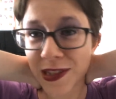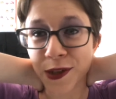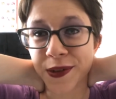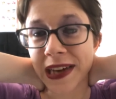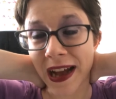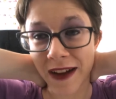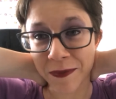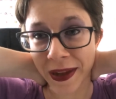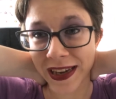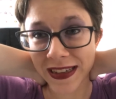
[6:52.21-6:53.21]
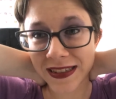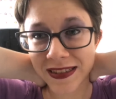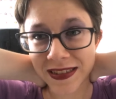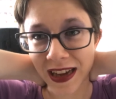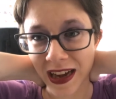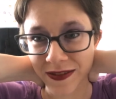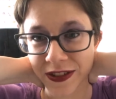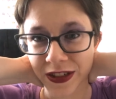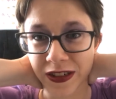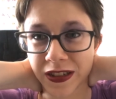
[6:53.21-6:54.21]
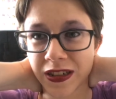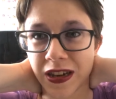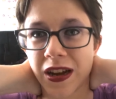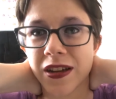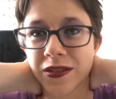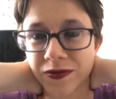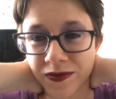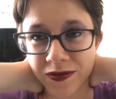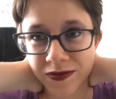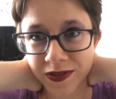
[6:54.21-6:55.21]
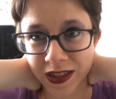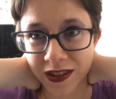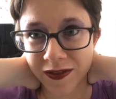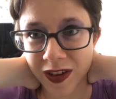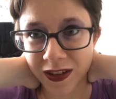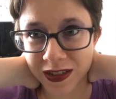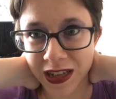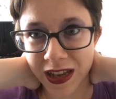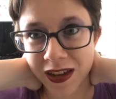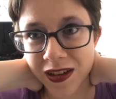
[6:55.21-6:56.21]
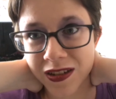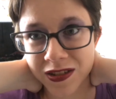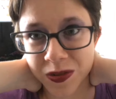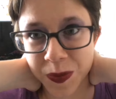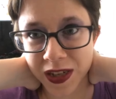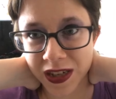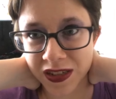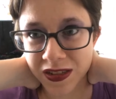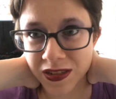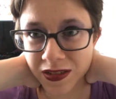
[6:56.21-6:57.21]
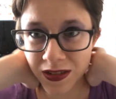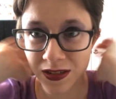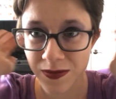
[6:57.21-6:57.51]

2.5 minutes after I did the final take, just because